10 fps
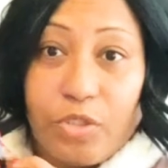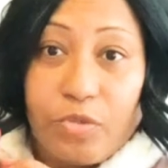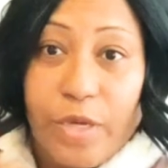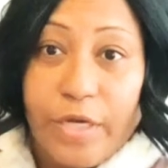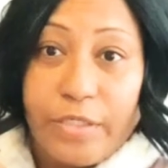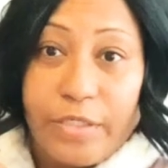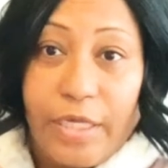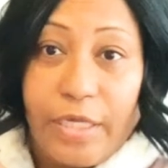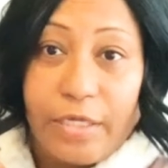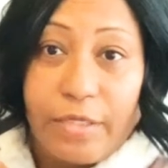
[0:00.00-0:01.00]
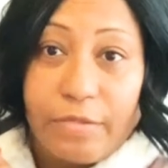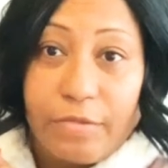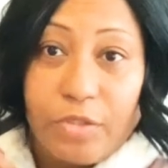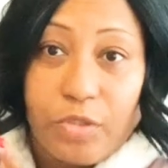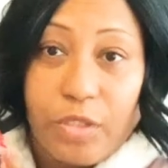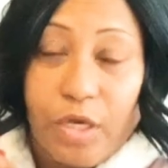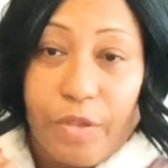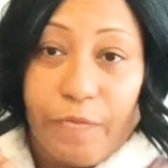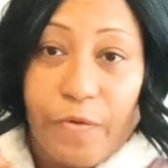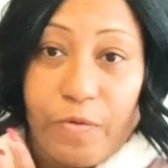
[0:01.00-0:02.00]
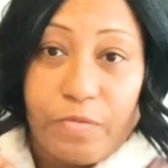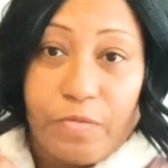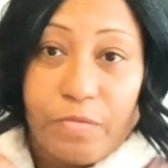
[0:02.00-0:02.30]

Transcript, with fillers: trying to sync to the other phone.